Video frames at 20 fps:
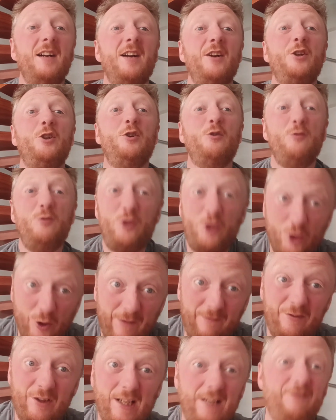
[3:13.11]
you
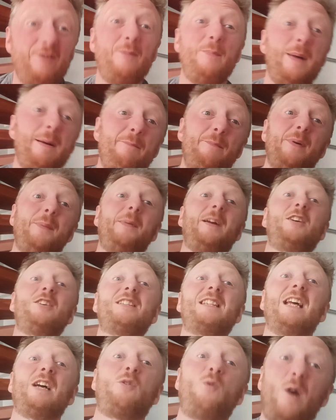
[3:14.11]
generally remember because
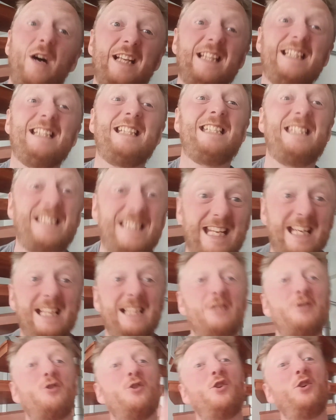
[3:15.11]
they're quite
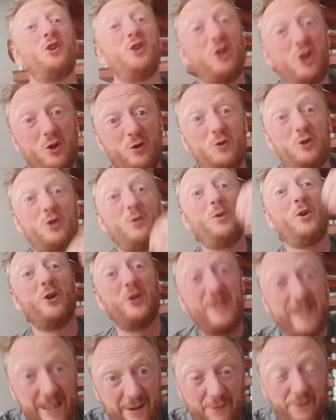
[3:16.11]
distinct or unusual or
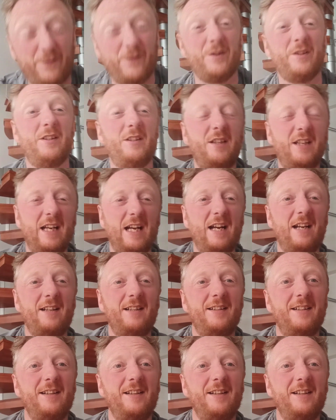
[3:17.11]
different, yeah?